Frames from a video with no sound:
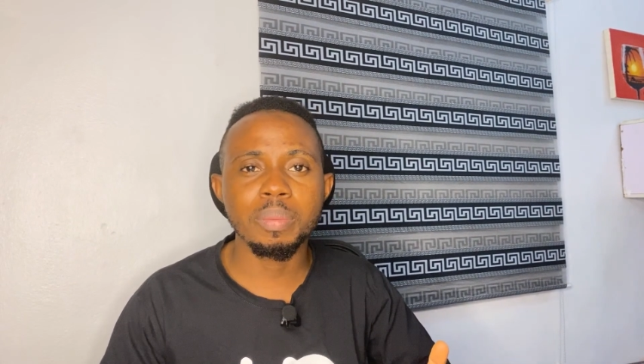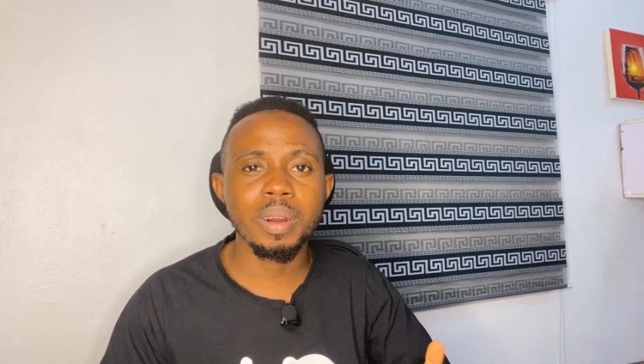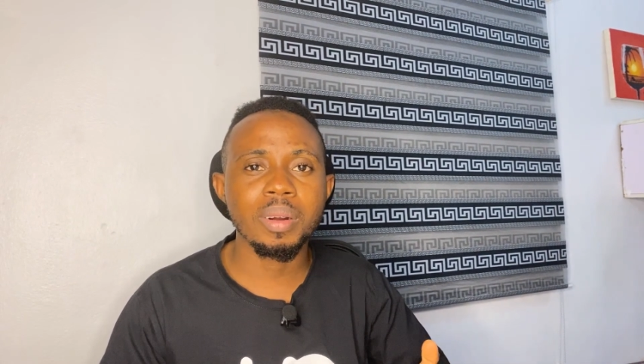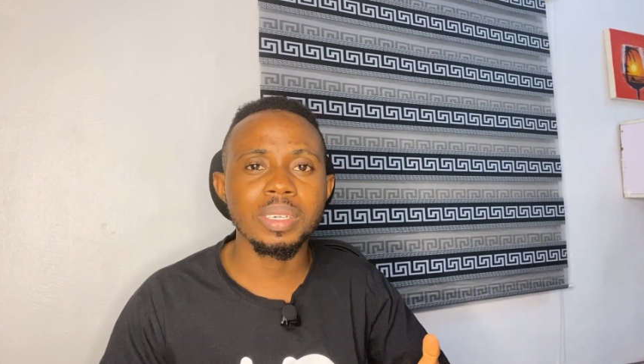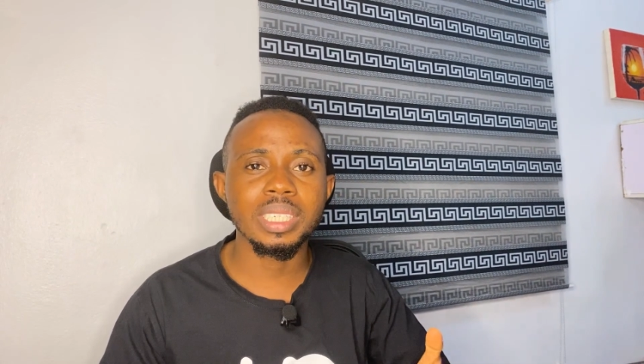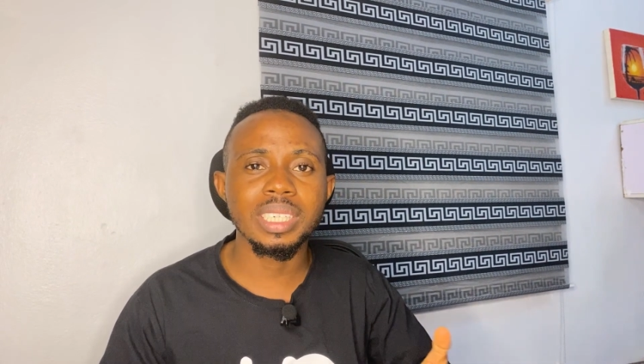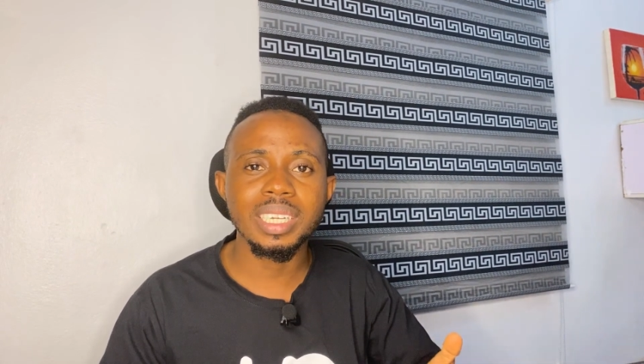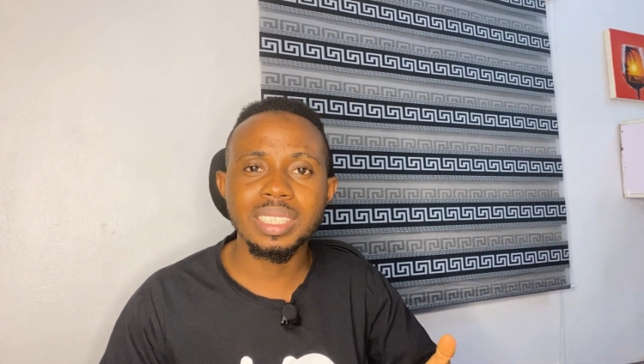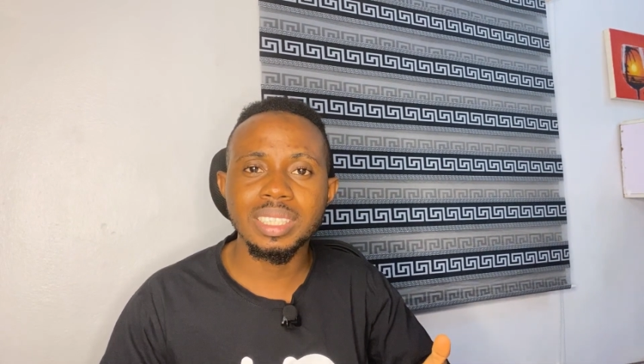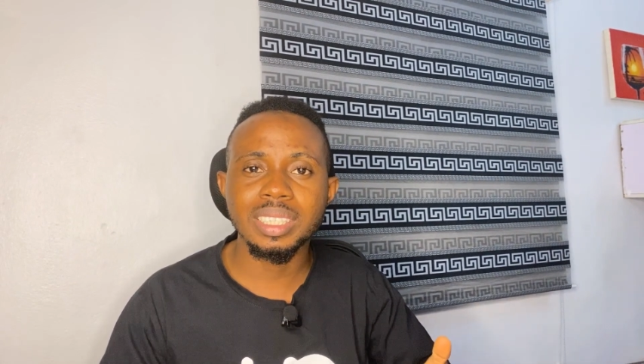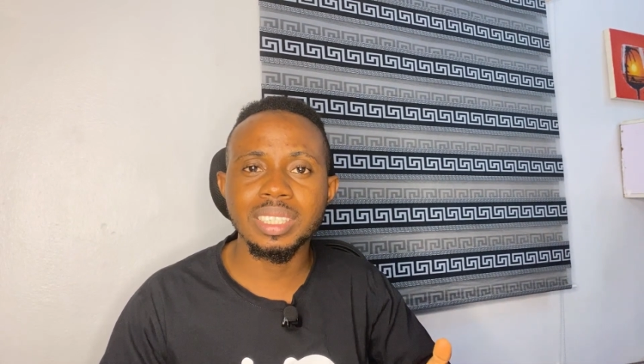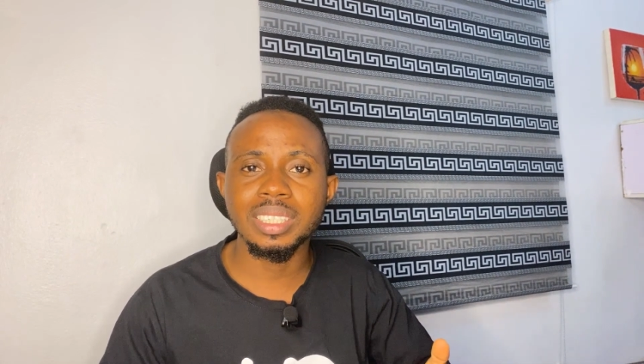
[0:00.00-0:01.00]
about the
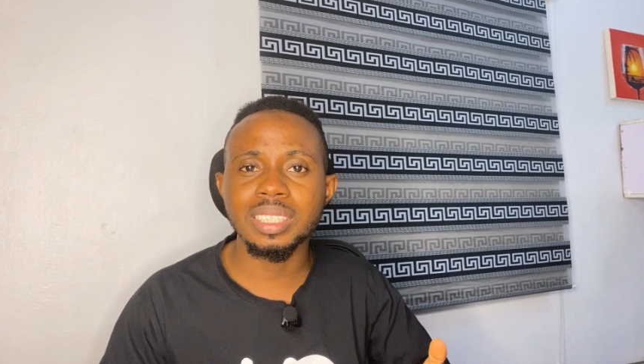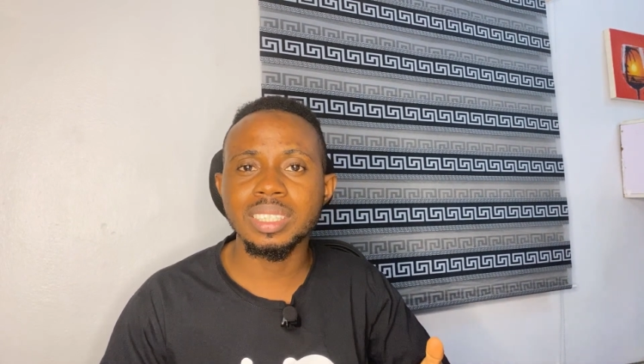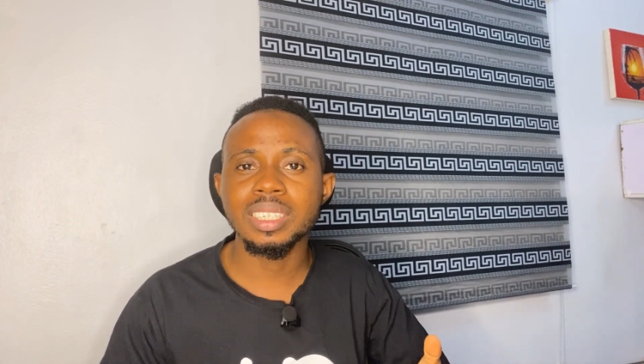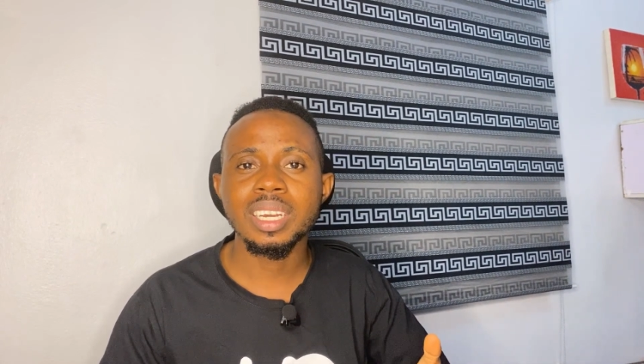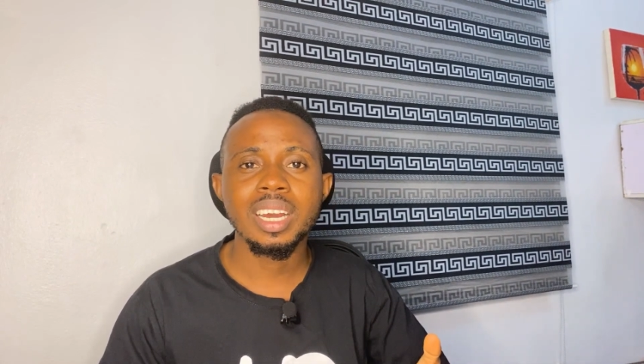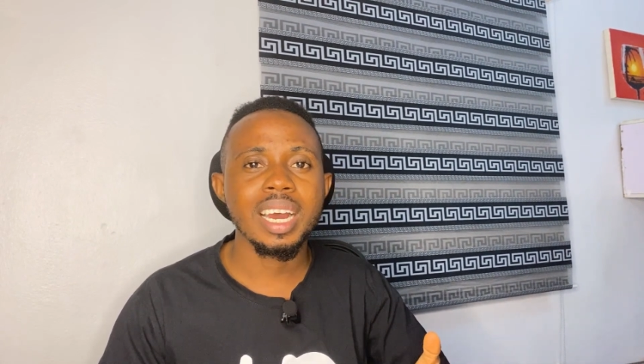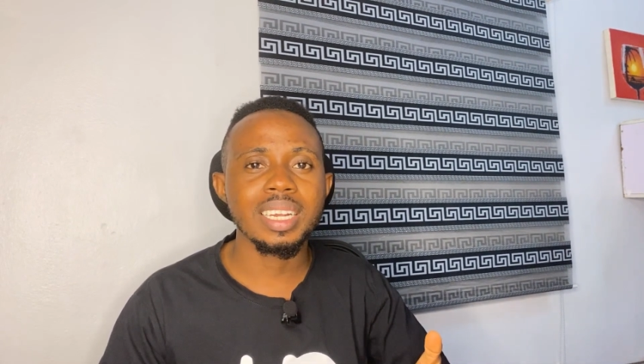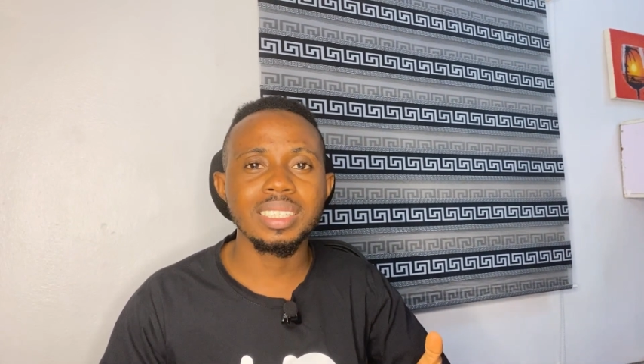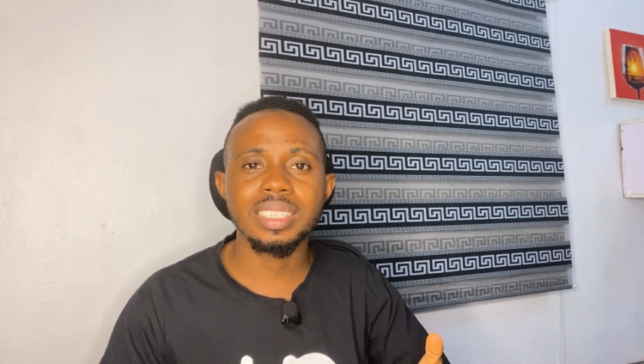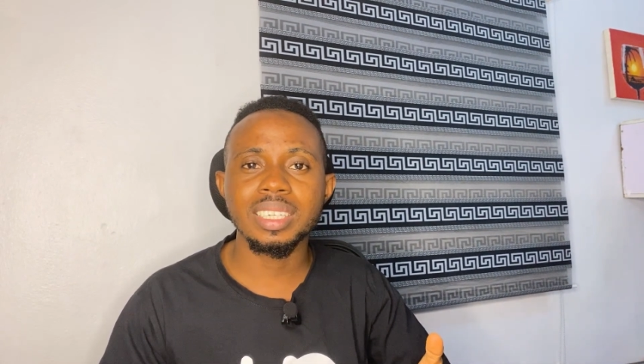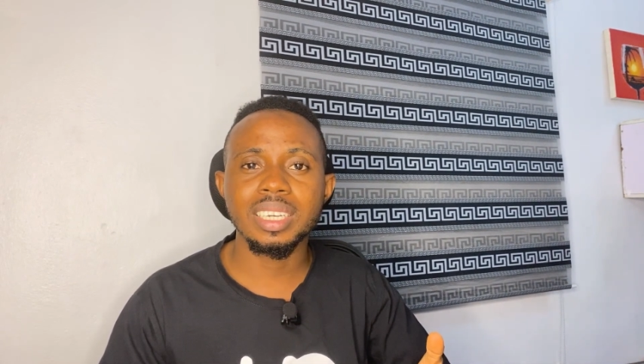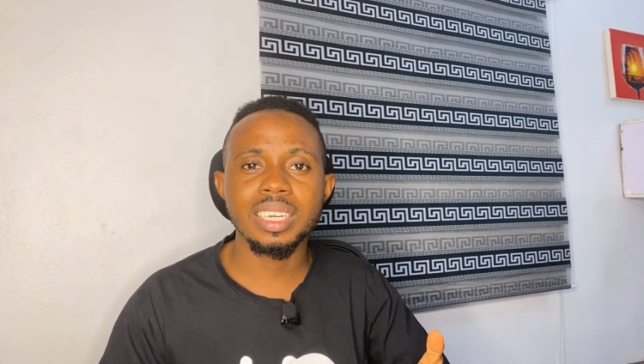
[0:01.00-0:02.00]
entities
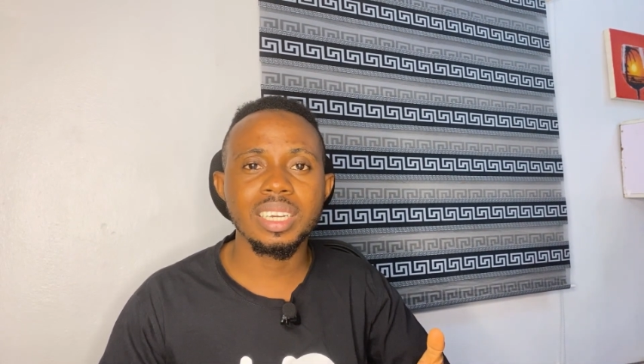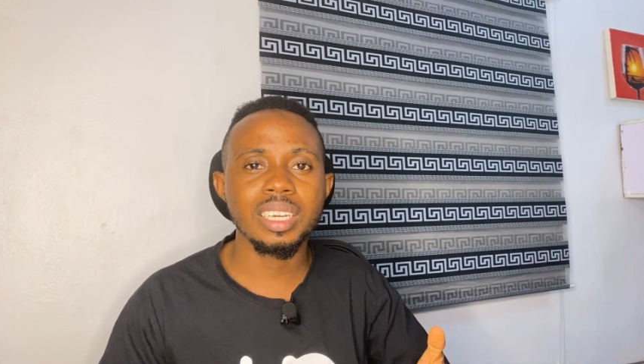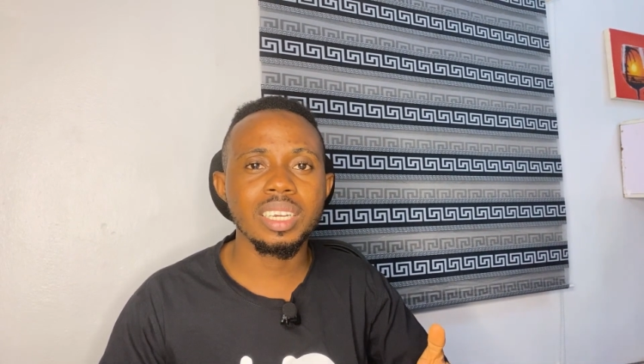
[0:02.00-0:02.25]
and say